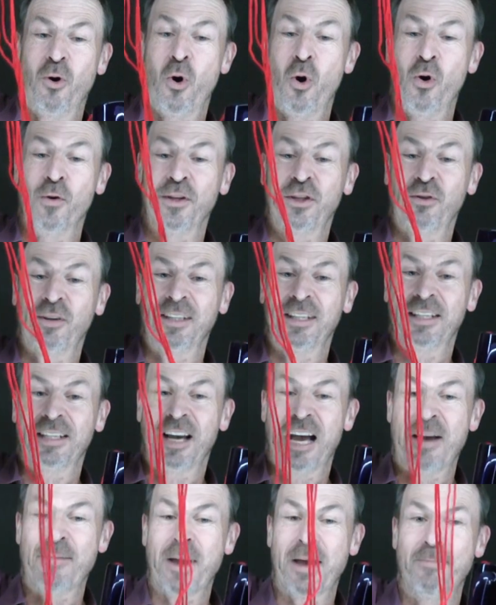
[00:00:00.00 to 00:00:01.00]
all the strings at a
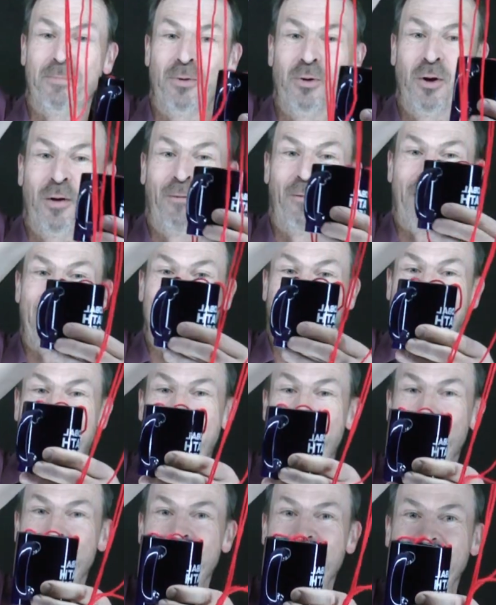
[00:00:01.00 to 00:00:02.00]
time, and maneuver around the
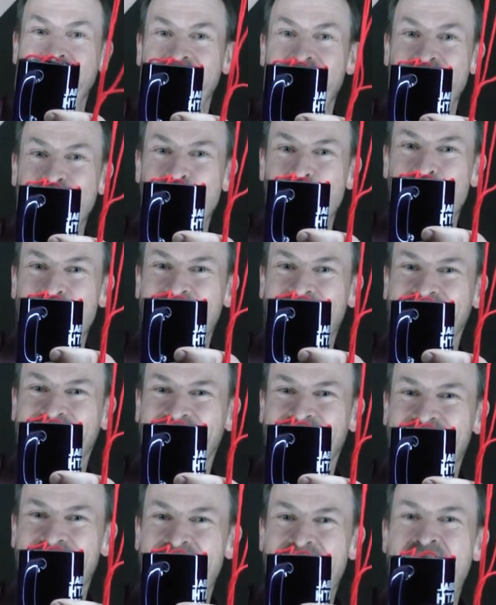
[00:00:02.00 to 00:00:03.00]
cup in that same way.
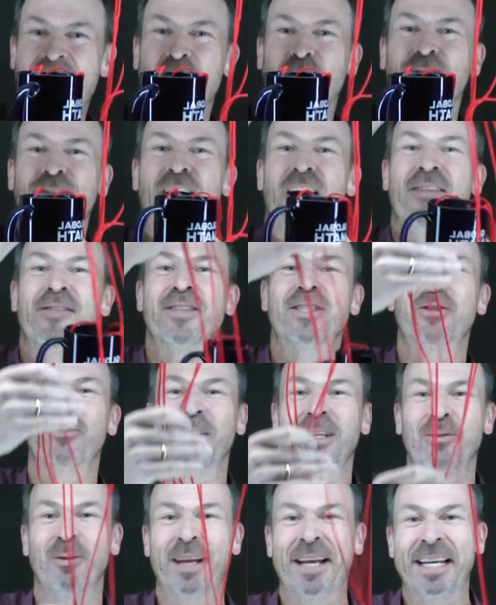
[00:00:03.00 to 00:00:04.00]
And you'll find the
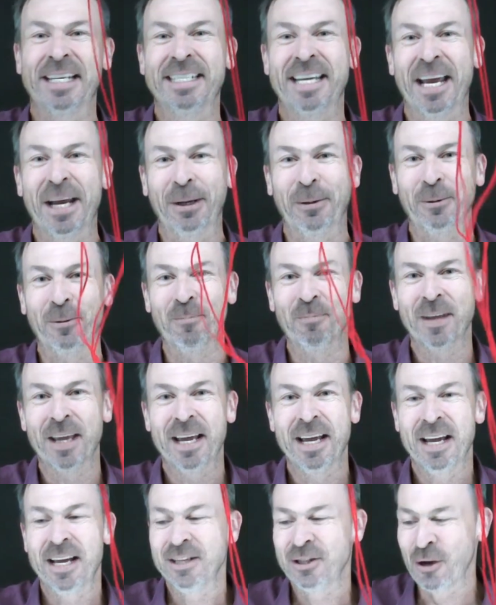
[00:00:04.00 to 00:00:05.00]
strings will untangle.
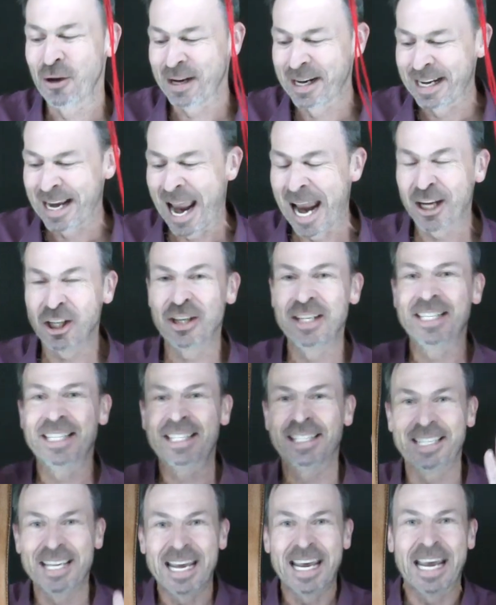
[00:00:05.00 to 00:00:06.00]
So you can actually
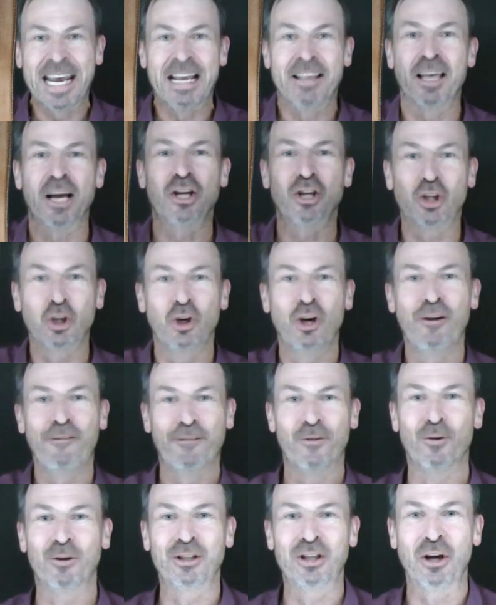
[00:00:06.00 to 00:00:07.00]
see that two
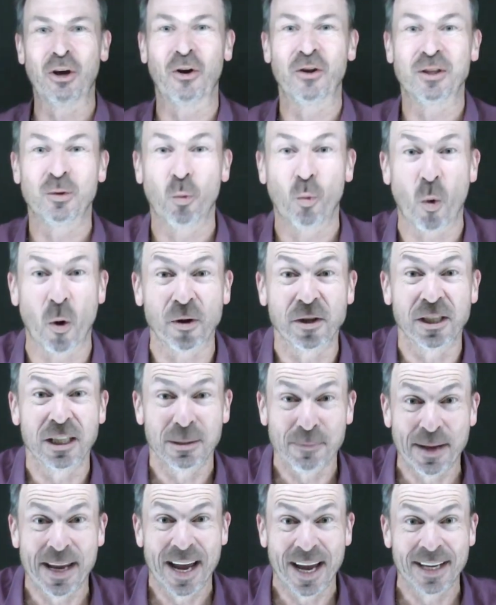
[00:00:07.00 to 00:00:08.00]
full turns wants
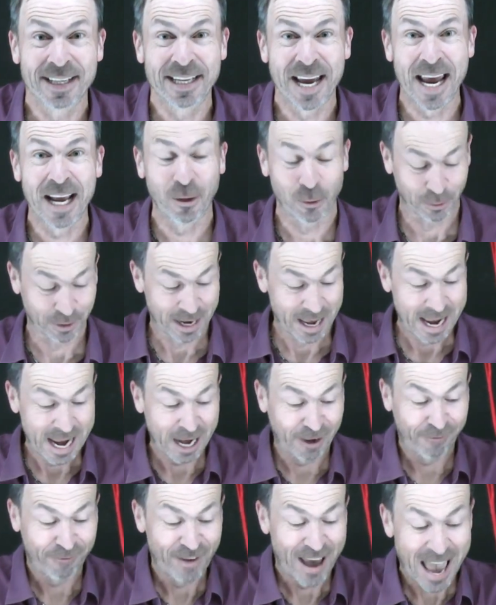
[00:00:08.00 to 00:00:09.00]
to be untangled.
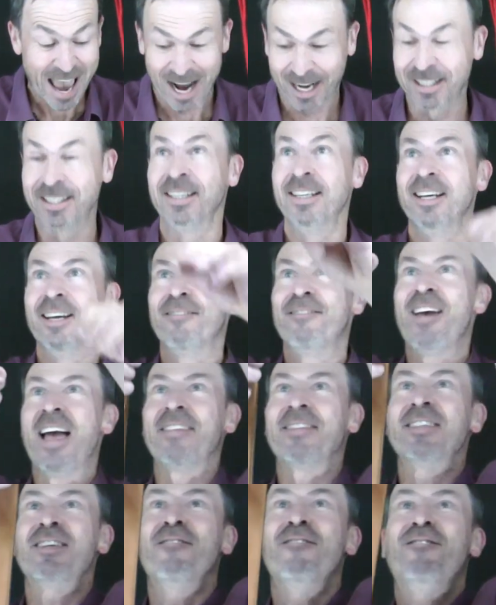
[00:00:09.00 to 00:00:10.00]
In fact,
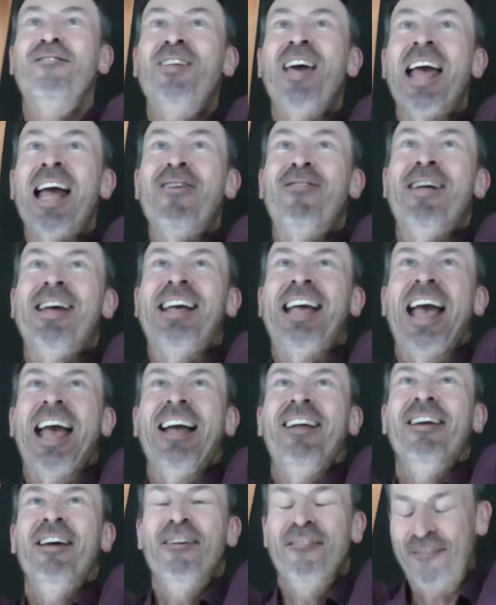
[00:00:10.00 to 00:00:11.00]
there's a very
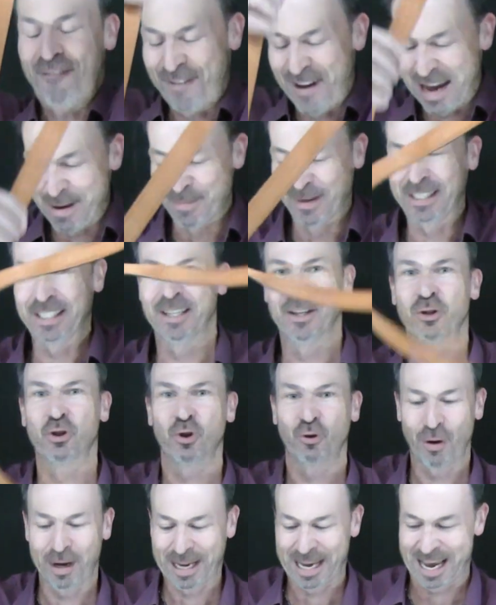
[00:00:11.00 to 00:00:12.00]
famous
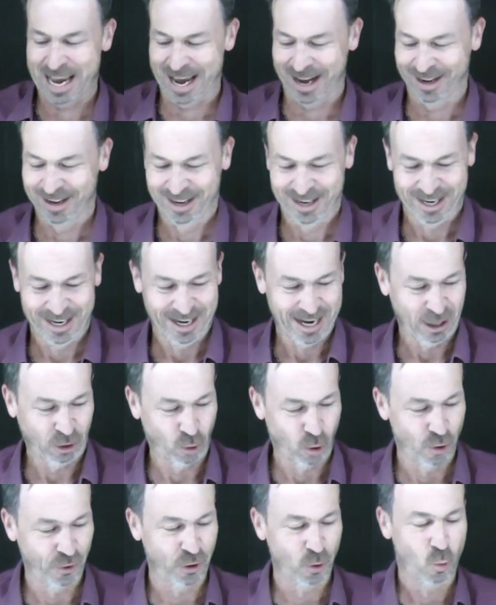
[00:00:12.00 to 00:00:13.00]
trick here
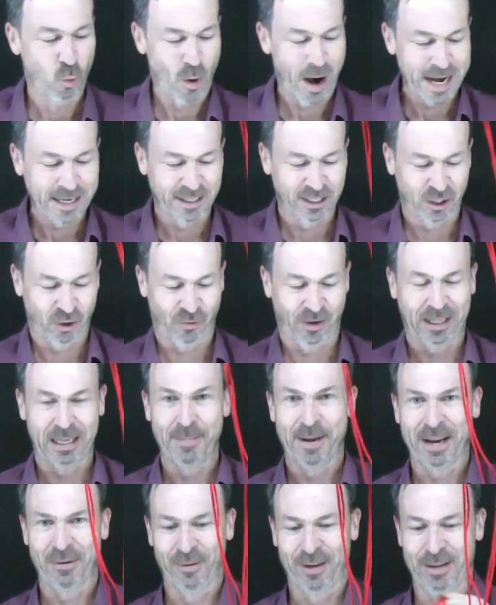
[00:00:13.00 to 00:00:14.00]
called the waiter's trick. Let
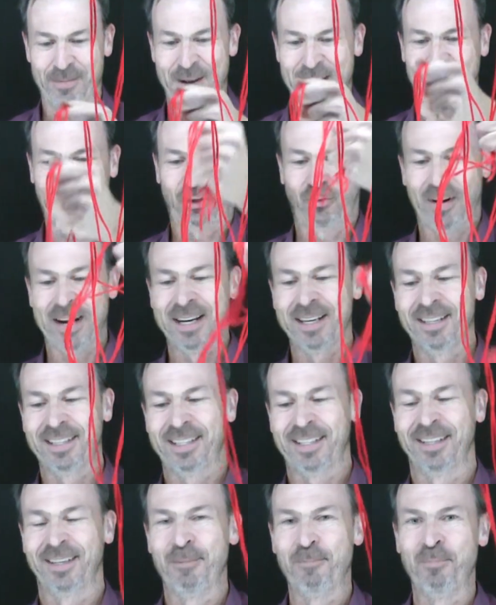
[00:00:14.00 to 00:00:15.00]
me get rid of my
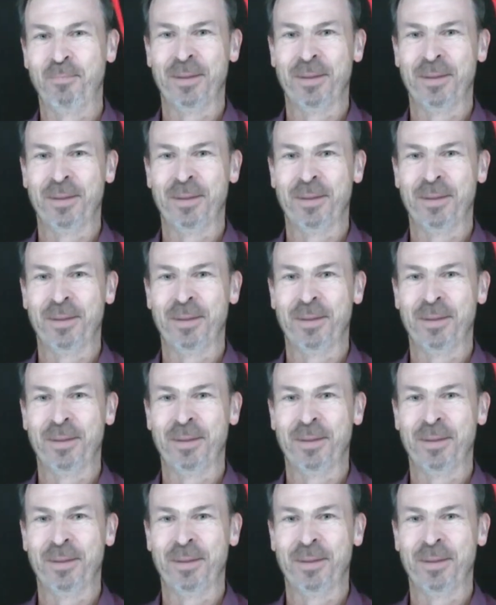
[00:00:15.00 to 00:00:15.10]
strings.